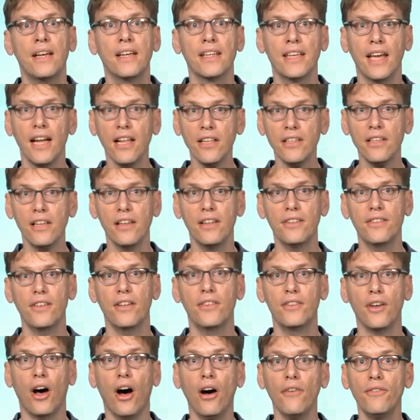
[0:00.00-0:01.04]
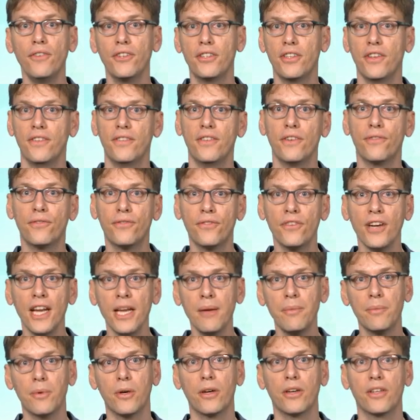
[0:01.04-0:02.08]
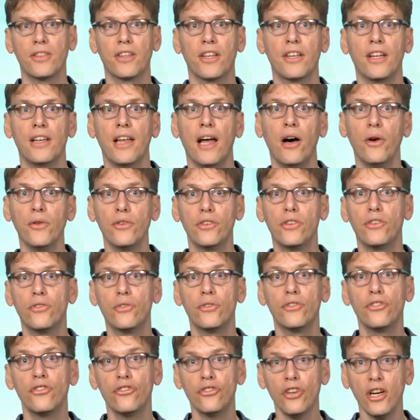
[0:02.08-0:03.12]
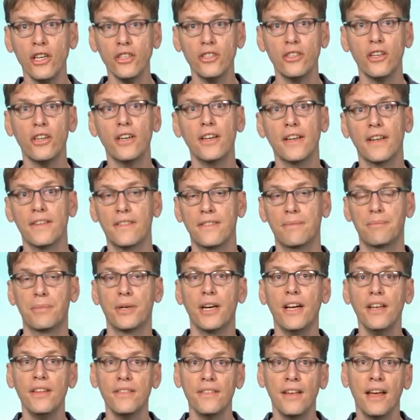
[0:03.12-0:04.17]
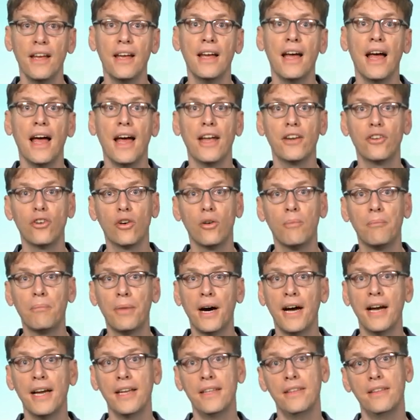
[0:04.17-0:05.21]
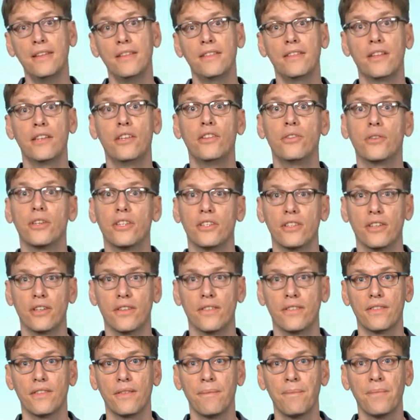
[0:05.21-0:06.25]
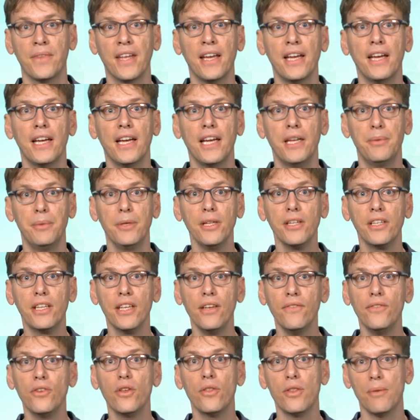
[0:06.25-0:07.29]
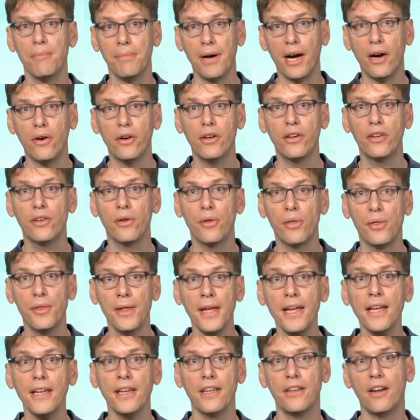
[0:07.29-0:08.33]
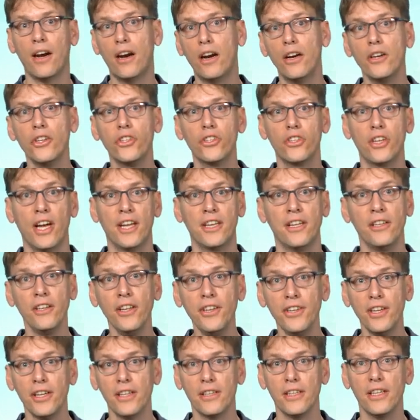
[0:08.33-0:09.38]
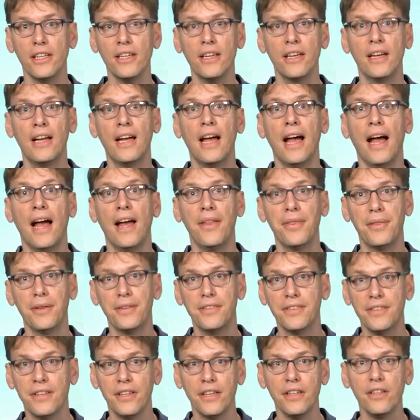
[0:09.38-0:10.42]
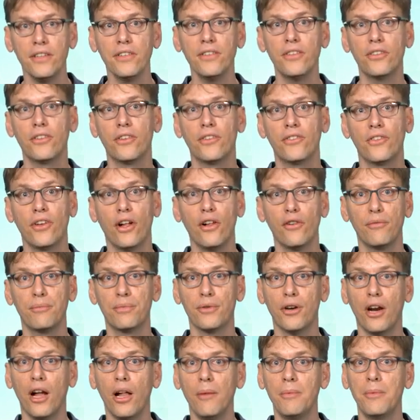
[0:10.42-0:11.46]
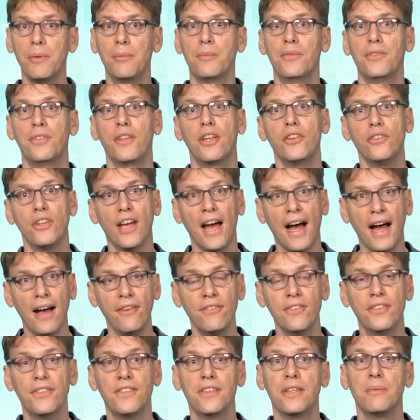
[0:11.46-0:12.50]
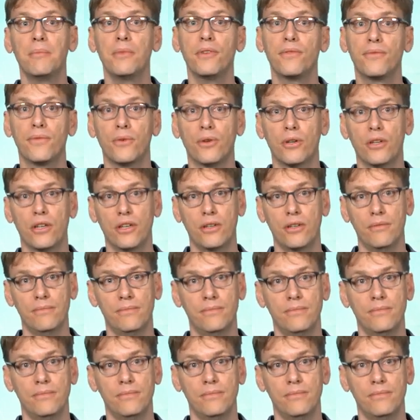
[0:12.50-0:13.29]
Calculus is often just a framework that allows you to structure, express, and combine these intuitions. It will give you the power to think and argue analytically and the skills to solve problems that you haven't seen before.